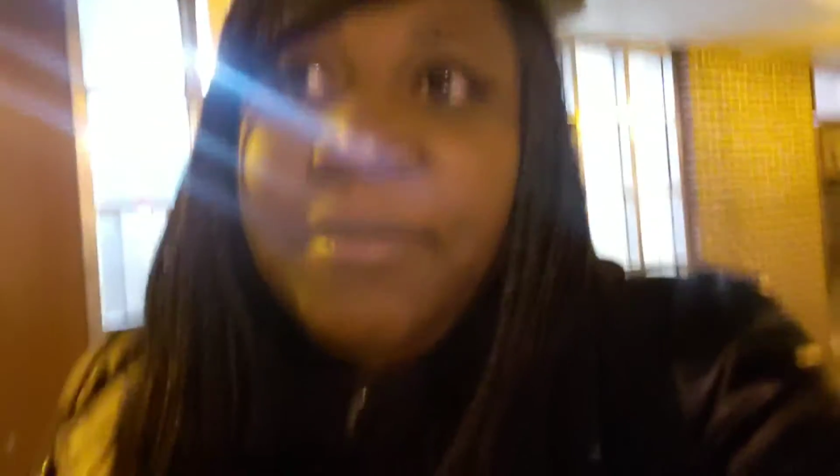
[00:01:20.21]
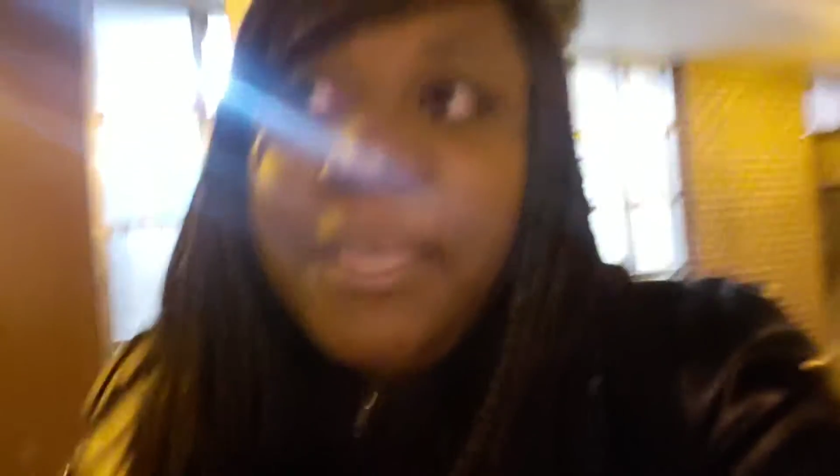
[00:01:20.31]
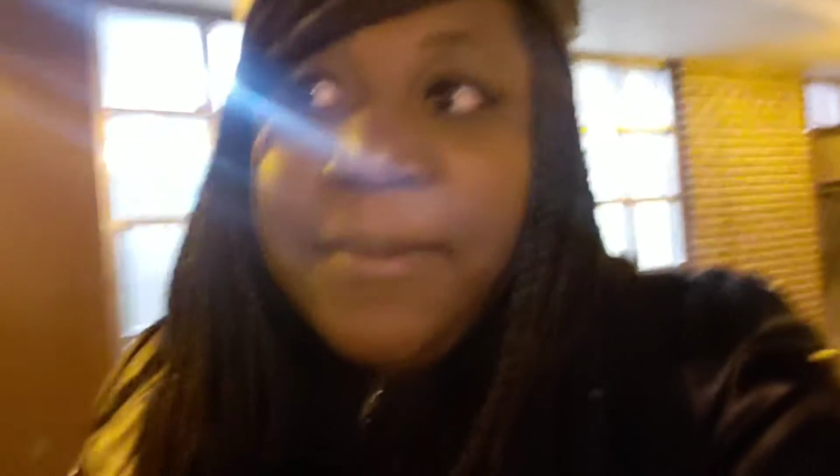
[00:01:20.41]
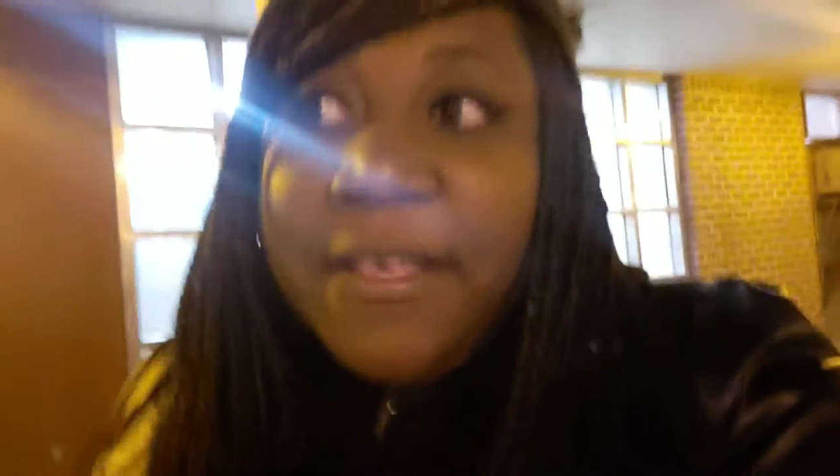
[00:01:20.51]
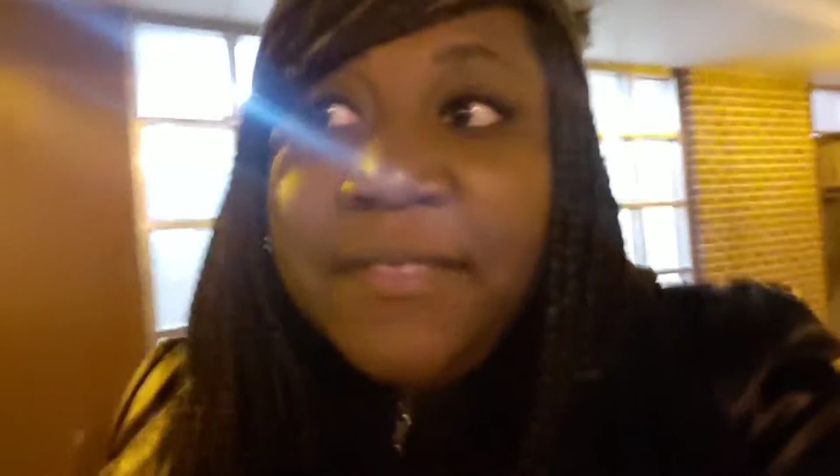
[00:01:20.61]

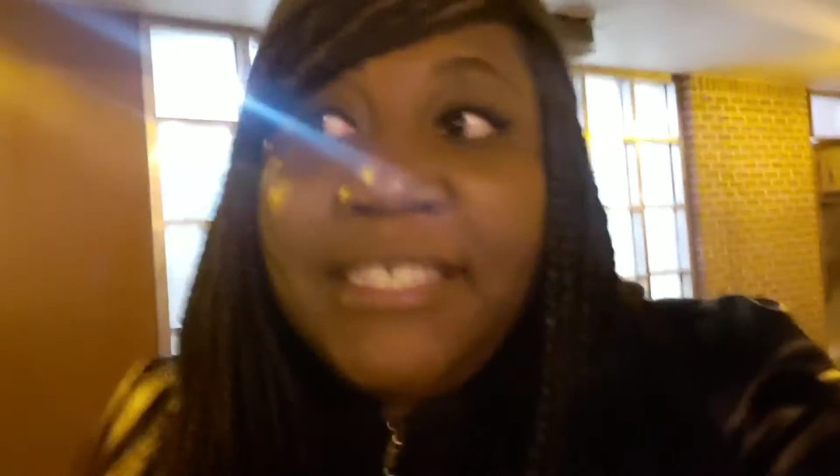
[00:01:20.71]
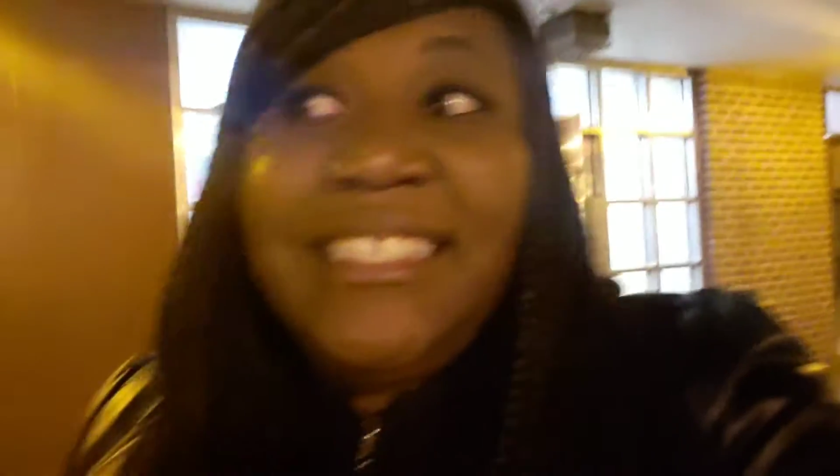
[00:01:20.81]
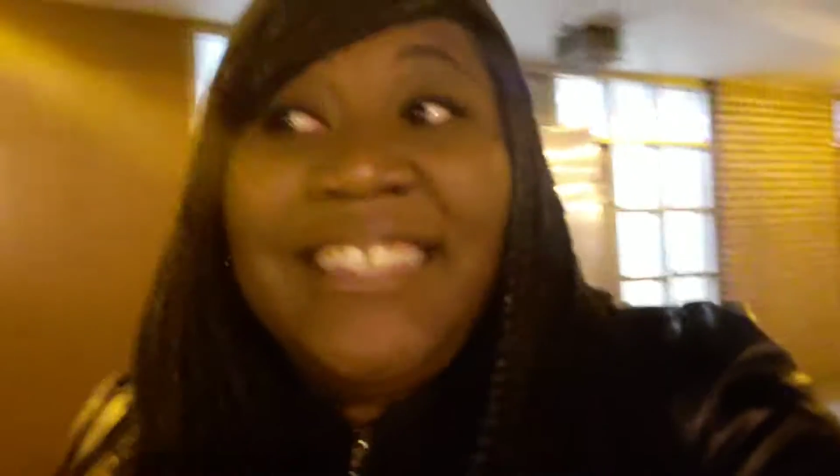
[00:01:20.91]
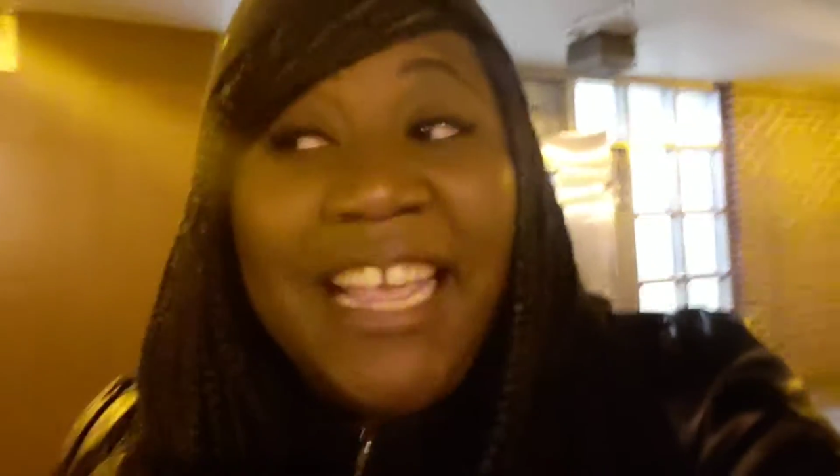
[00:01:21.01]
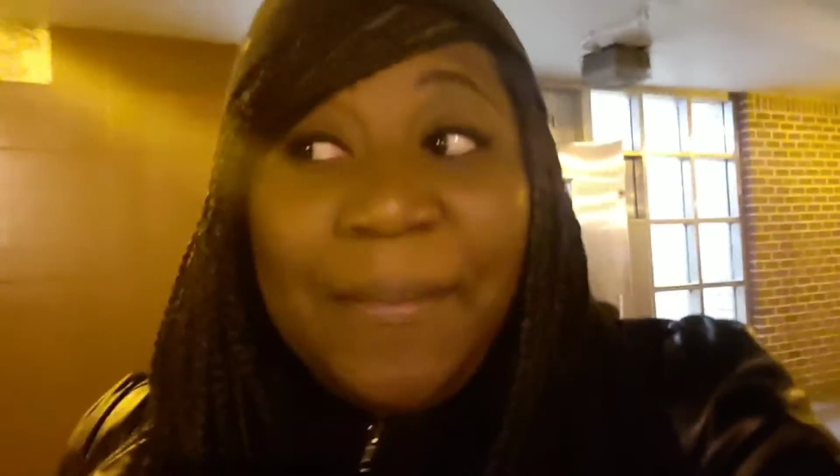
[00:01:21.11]
be about the
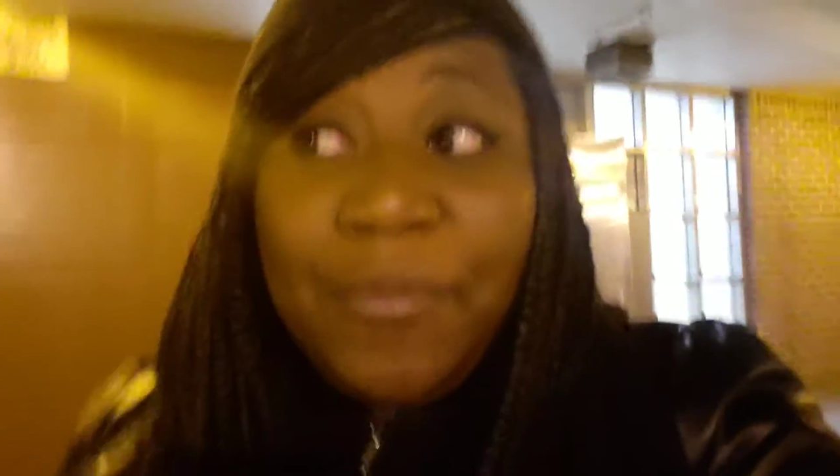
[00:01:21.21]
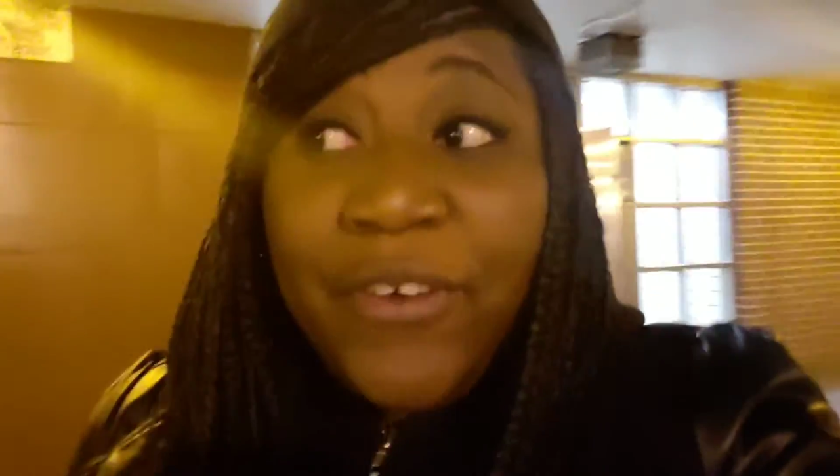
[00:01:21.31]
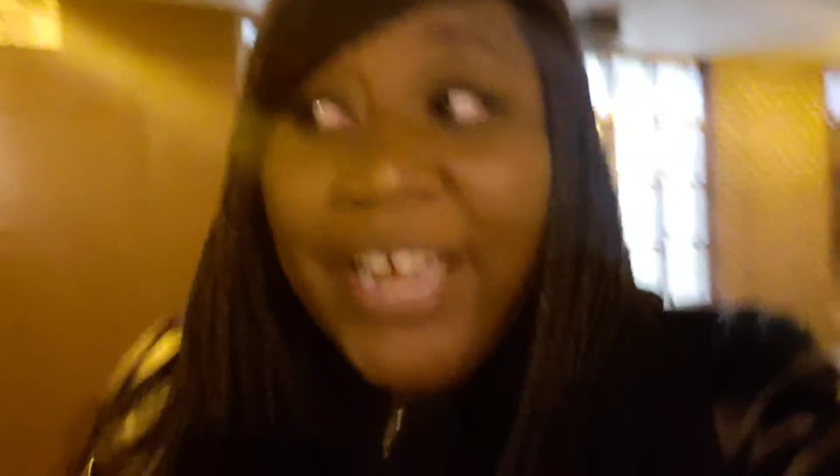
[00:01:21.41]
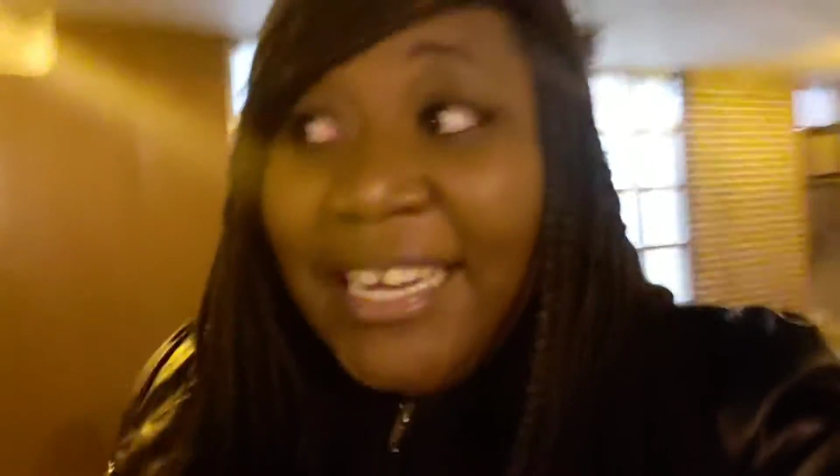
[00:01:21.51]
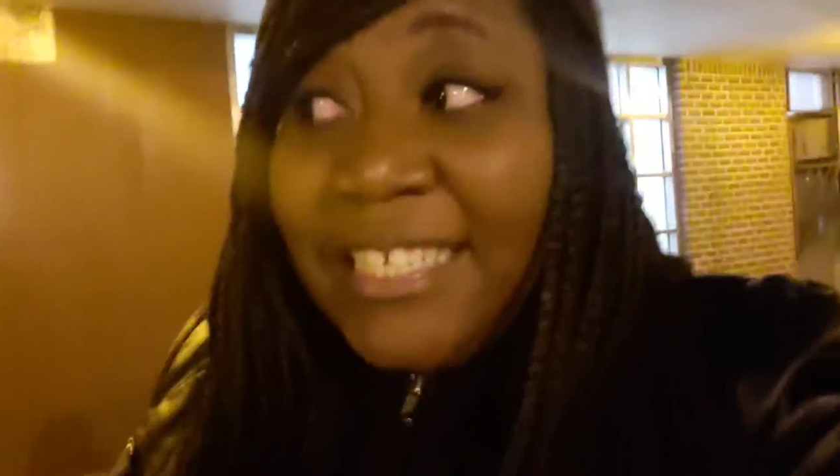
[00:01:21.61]
same
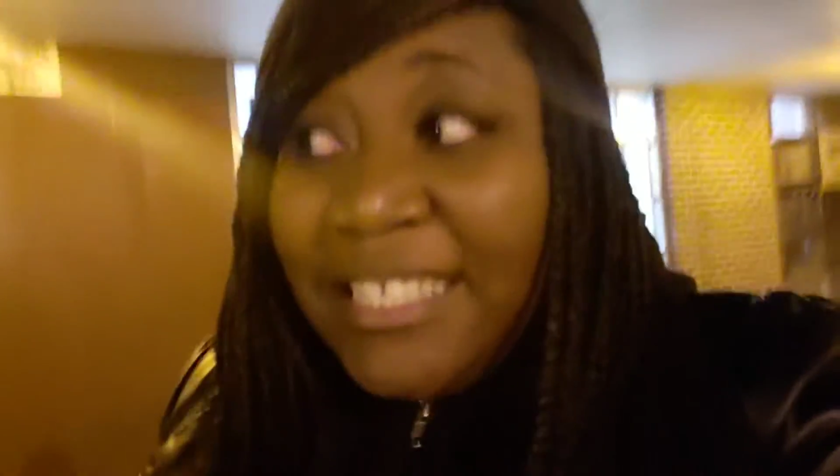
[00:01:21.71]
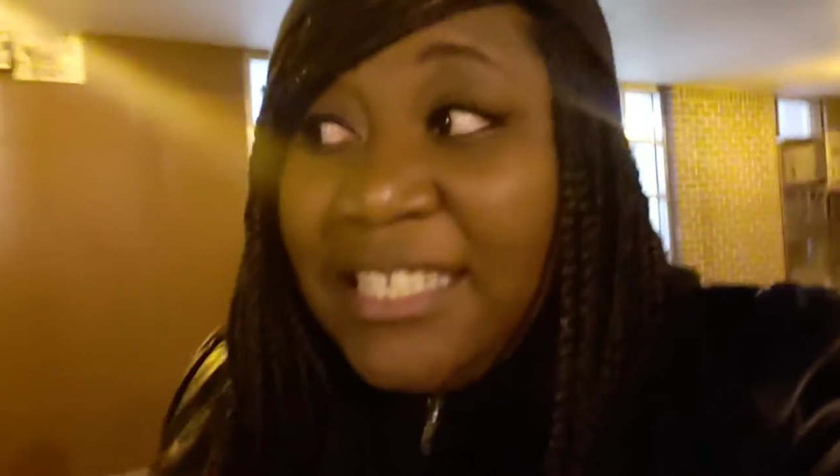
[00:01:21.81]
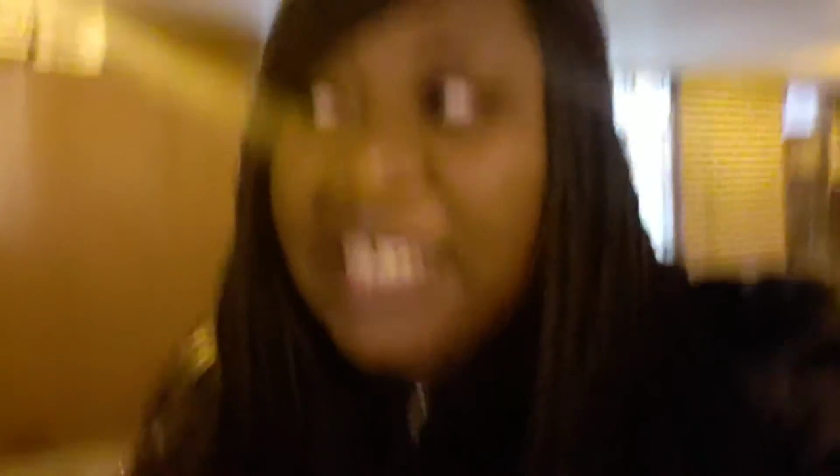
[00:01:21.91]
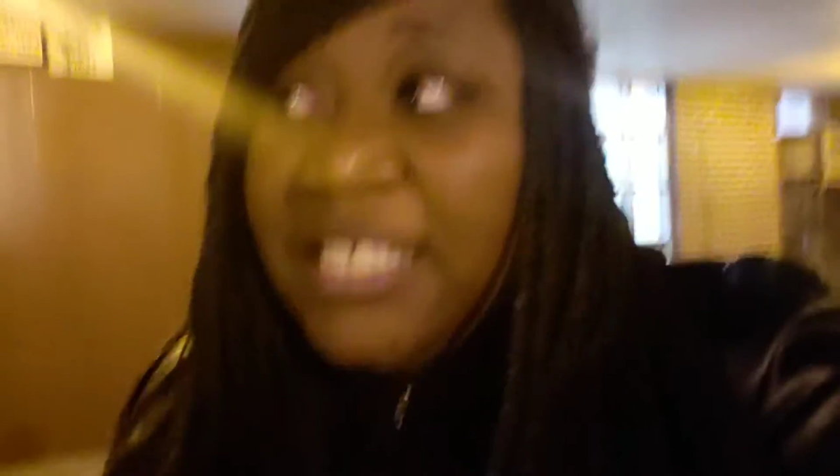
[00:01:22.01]
price